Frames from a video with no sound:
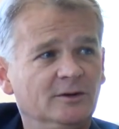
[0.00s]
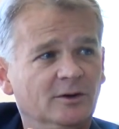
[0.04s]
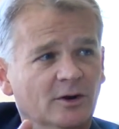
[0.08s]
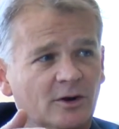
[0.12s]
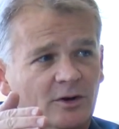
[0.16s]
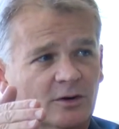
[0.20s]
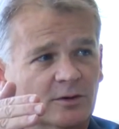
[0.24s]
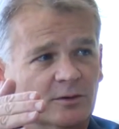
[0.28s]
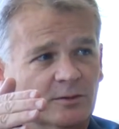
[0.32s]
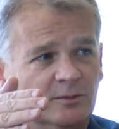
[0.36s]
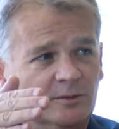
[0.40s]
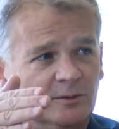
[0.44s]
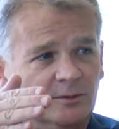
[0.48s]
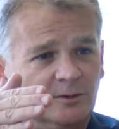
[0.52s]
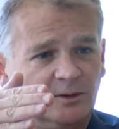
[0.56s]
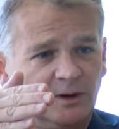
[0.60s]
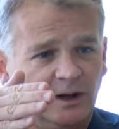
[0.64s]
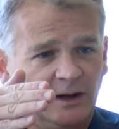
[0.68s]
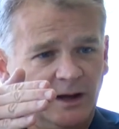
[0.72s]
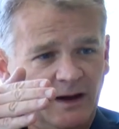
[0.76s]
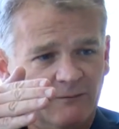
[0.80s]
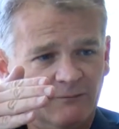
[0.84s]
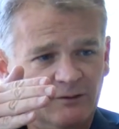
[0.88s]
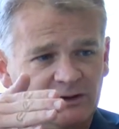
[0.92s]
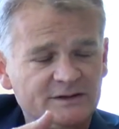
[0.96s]
are
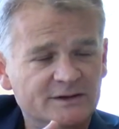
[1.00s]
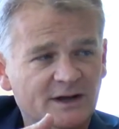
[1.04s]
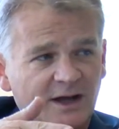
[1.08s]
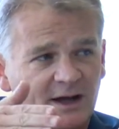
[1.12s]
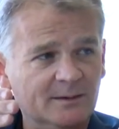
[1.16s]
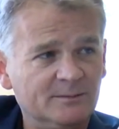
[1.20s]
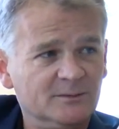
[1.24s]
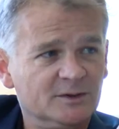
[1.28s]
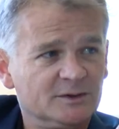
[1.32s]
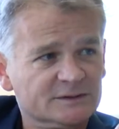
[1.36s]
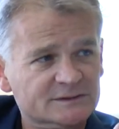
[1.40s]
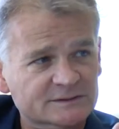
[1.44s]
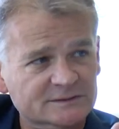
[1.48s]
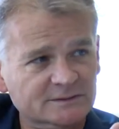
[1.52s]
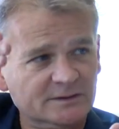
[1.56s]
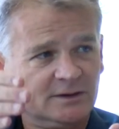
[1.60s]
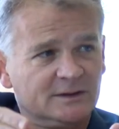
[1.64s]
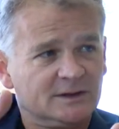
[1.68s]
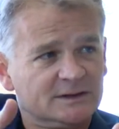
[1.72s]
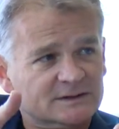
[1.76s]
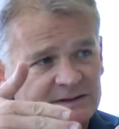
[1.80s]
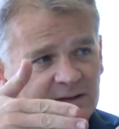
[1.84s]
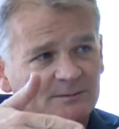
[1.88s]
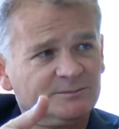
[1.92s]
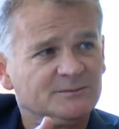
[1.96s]
every time there's
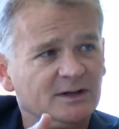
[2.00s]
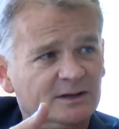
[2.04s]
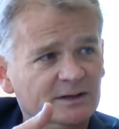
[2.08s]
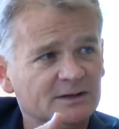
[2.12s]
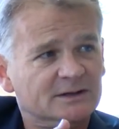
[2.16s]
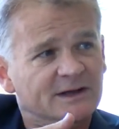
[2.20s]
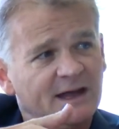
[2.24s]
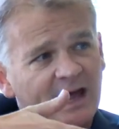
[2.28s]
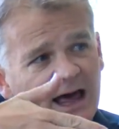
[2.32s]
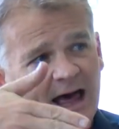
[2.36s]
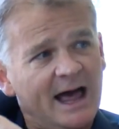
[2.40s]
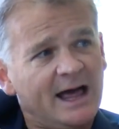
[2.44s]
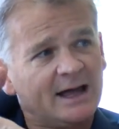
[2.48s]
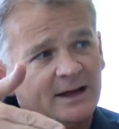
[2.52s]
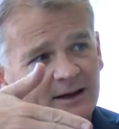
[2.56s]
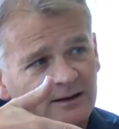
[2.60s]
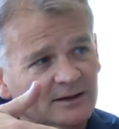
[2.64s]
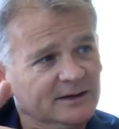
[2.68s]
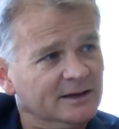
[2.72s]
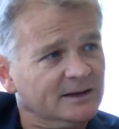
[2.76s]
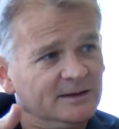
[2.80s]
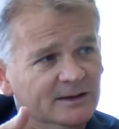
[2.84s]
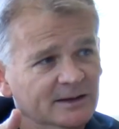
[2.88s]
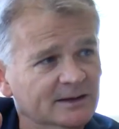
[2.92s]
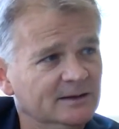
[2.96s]
an attempted attack,
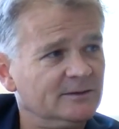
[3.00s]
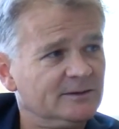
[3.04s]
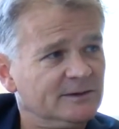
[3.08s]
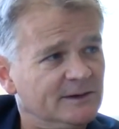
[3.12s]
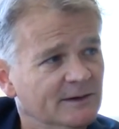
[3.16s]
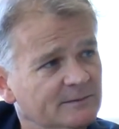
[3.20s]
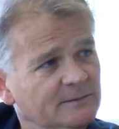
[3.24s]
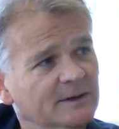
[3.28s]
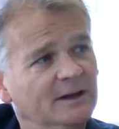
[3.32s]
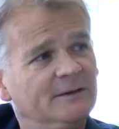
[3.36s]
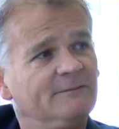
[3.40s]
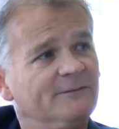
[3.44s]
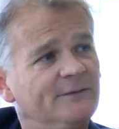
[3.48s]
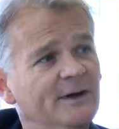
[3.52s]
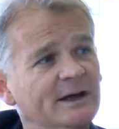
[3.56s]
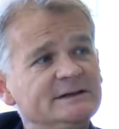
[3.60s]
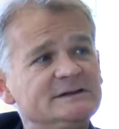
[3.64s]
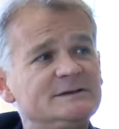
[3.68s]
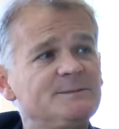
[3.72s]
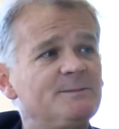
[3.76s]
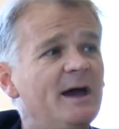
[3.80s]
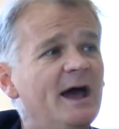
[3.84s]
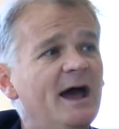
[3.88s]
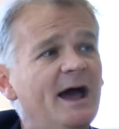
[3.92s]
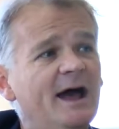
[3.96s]
it, it, it
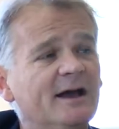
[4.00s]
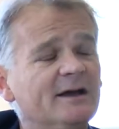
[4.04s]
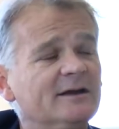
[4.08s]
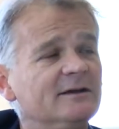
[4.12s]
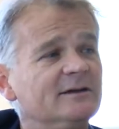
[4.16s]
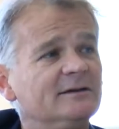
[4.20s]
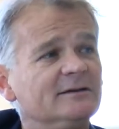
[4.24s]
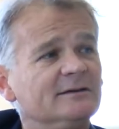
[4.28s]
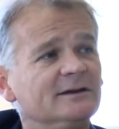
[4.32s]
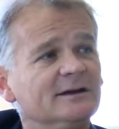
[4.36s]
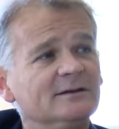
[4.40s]
fights back,